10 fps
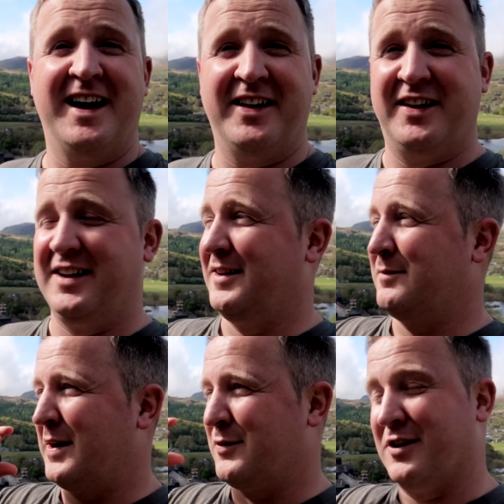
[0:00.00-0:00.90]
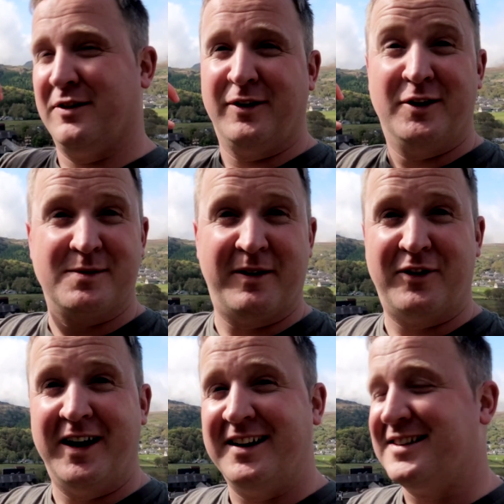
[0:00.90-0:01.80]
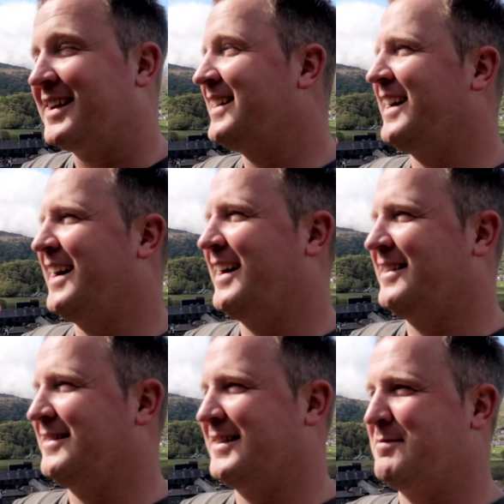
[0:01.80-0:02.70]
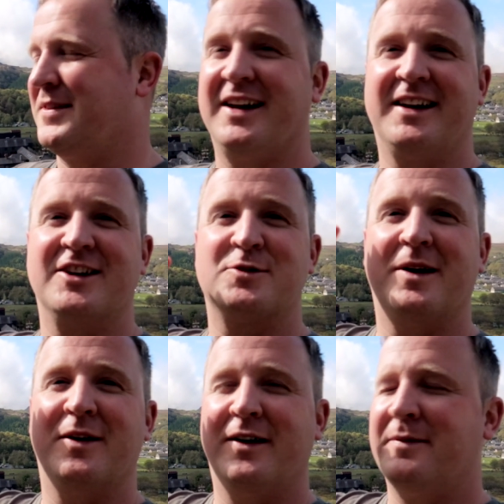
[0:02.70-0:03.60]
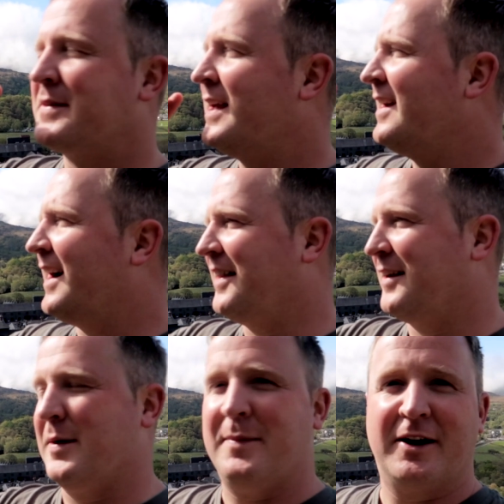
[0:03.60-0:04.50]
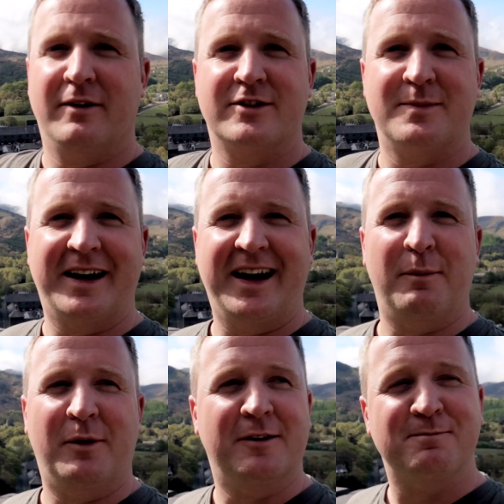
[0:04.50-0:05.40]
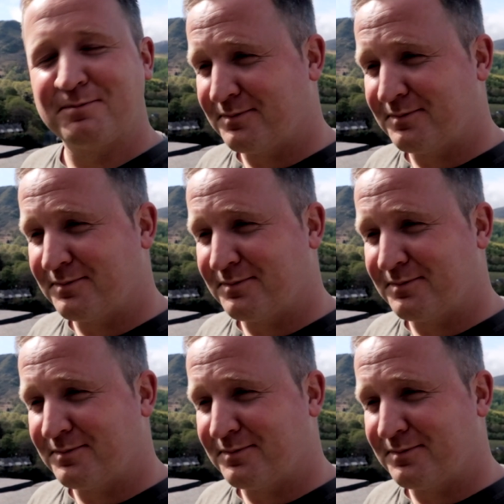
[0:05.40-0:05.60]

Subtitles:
And then I was on the phone to my friend, and hey Kish, by the way, and then I went back over to my camera